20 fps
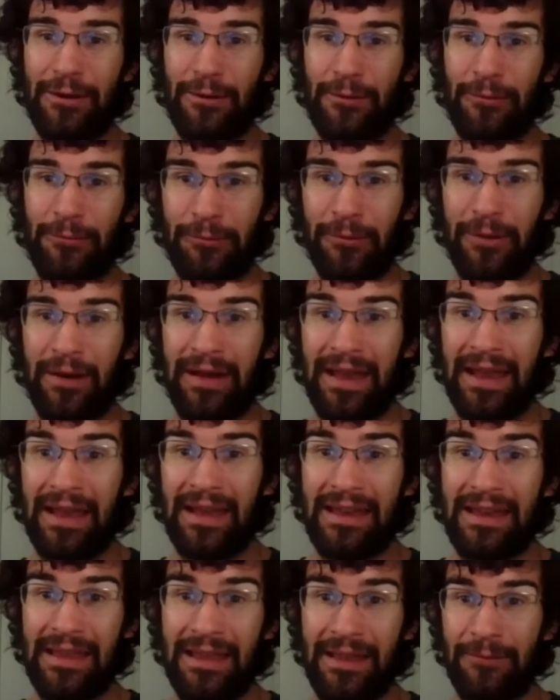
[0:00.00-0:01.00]
front
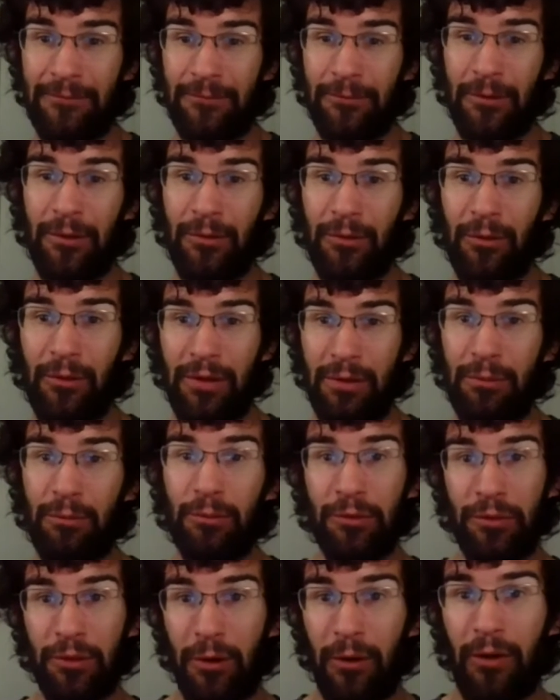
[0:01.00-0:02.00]
ending and front loading
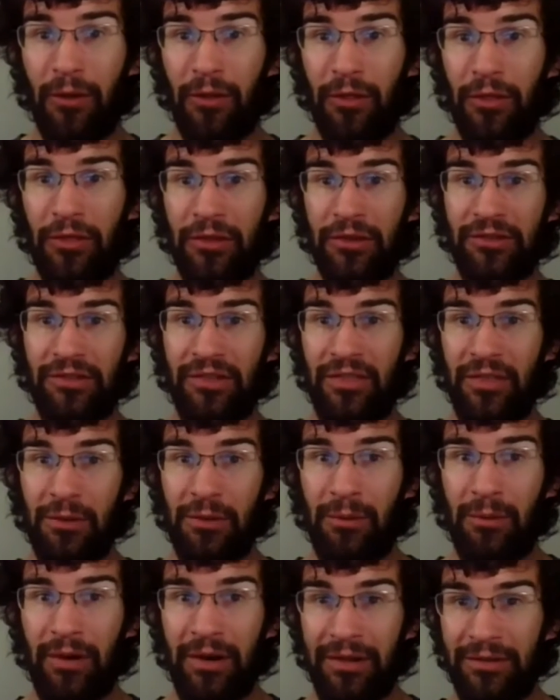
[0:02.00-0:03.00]
with all the things that they
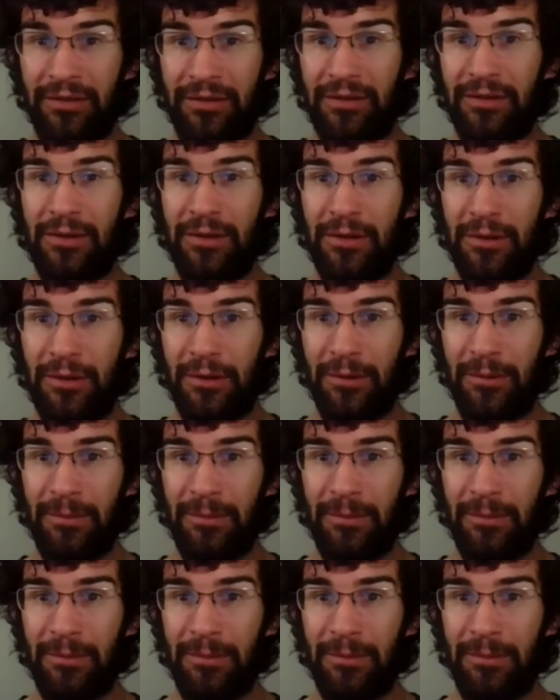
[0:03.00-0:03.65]
want it to do.